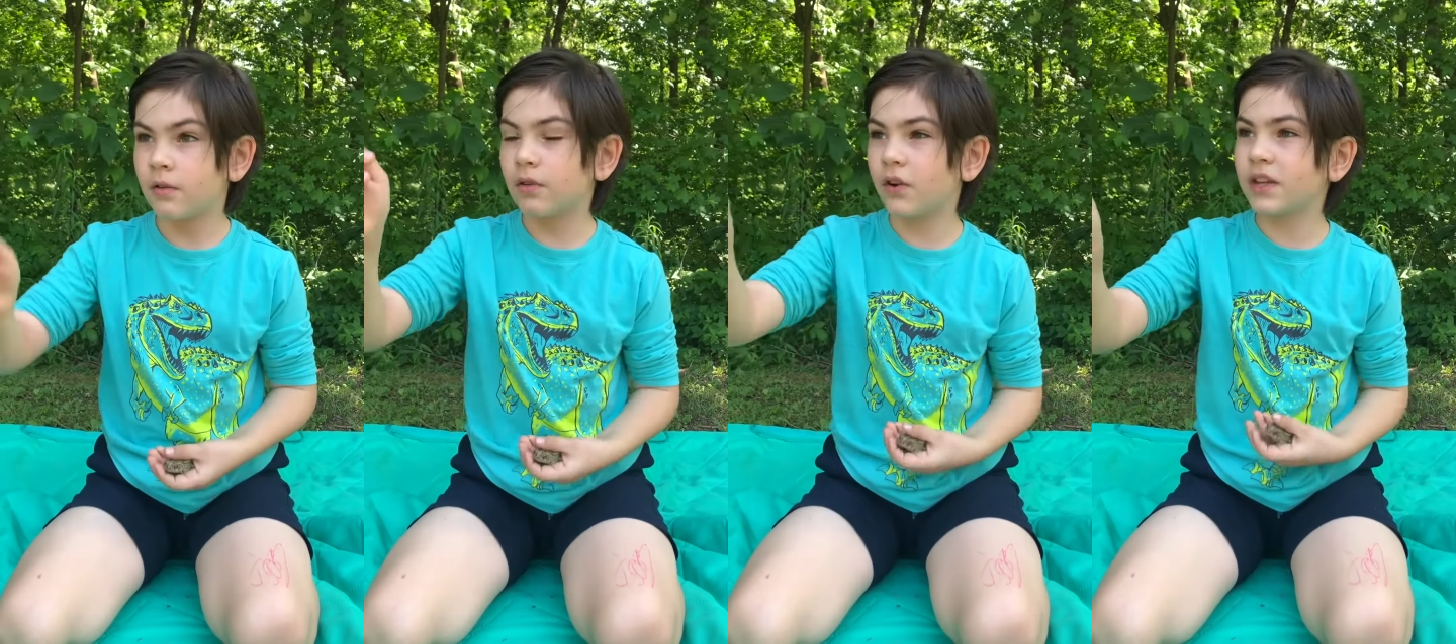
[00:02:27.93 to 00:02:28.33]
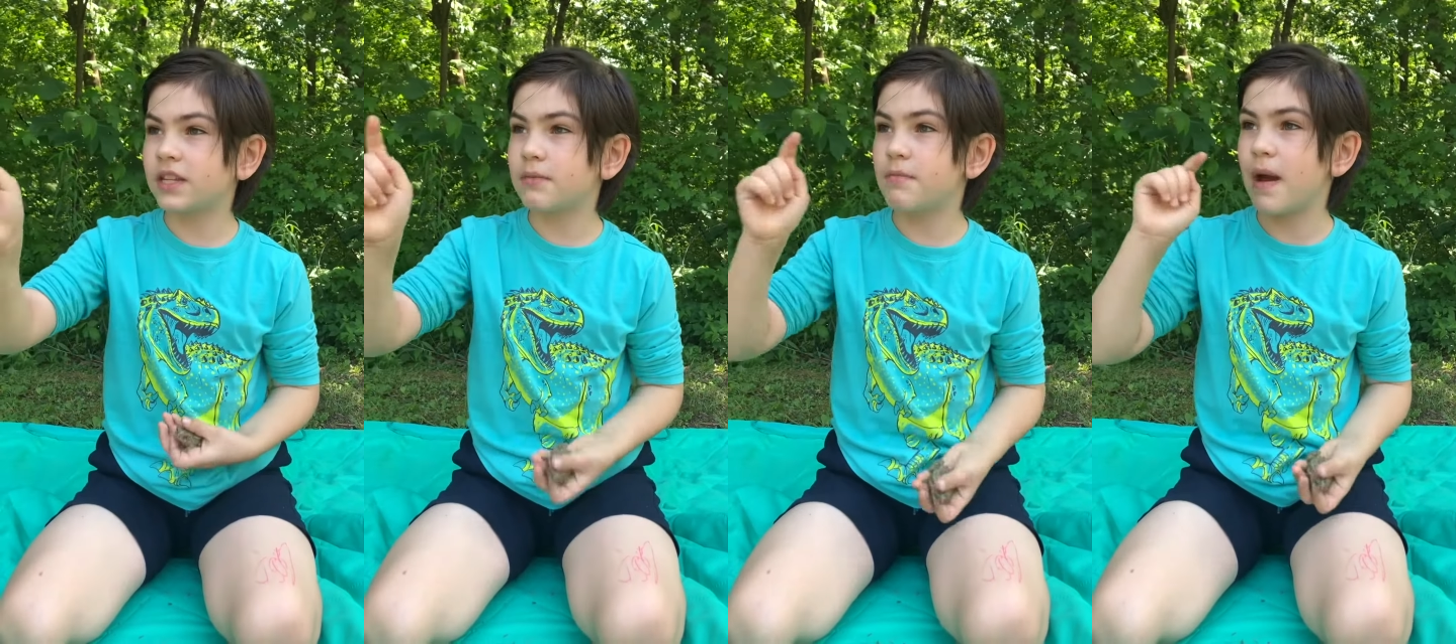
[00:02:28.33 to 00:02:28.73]
release
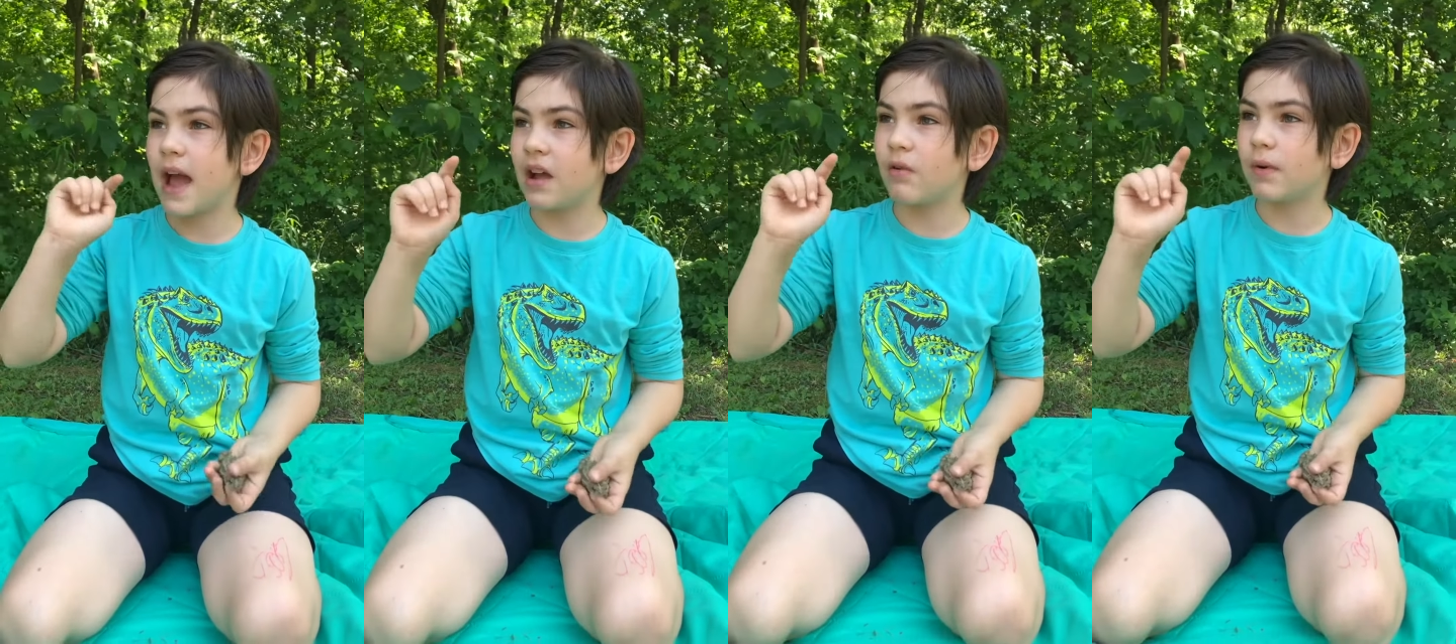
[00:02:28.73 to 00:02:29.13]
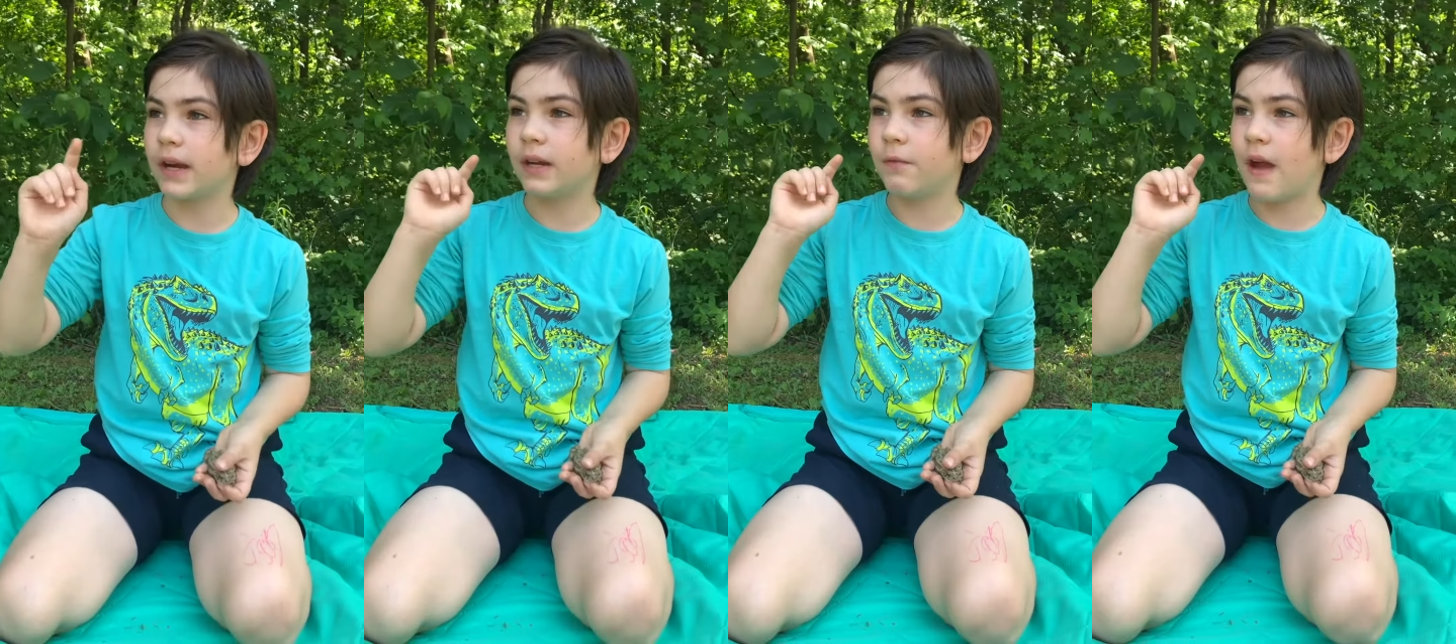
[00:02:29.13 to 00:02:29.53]
him back
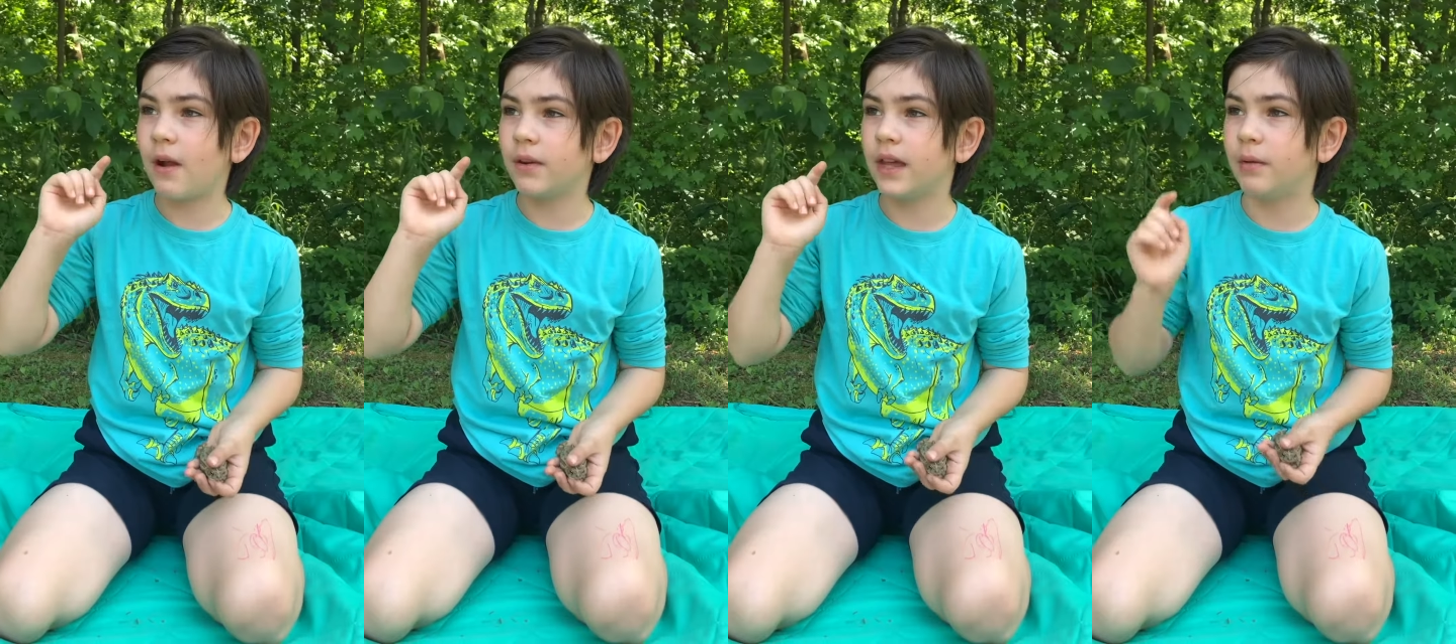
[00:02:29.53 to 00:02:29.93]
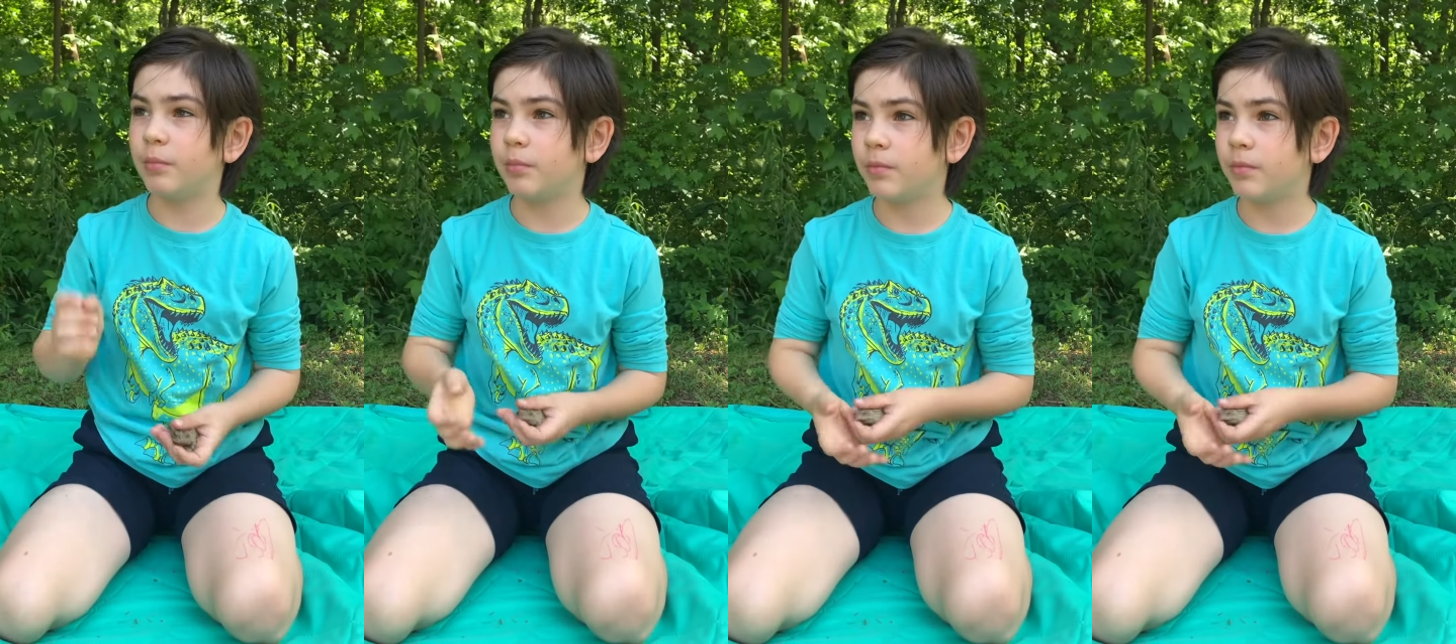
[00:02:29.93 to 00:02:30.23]
where you found him.